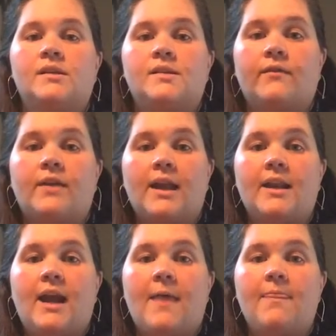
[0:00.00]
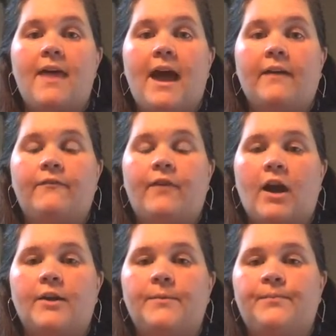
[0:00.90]
So I've got it on that
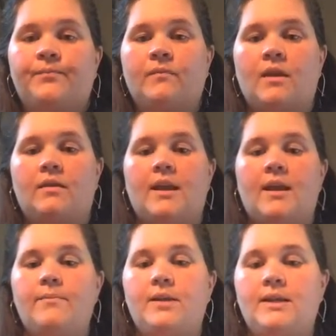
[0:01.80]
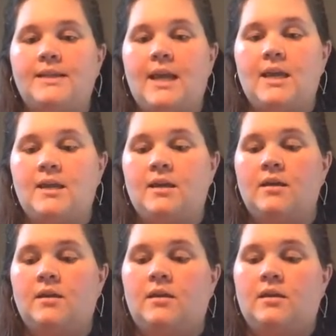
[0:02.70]
far. Then I'm going to take
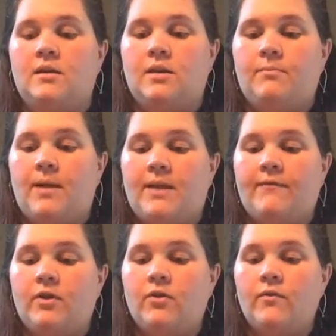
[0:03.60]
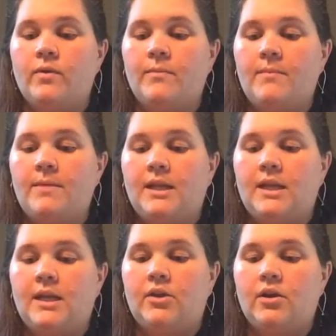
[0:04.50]
my finger over to my mini
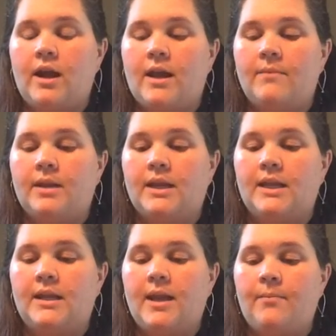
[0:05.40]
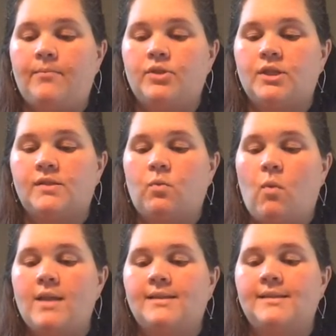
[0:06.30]
heater and I'm going to heat up just
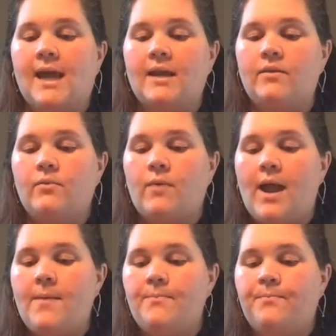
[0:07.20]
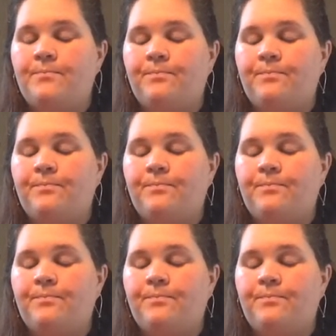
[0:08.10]
one side of the wrap.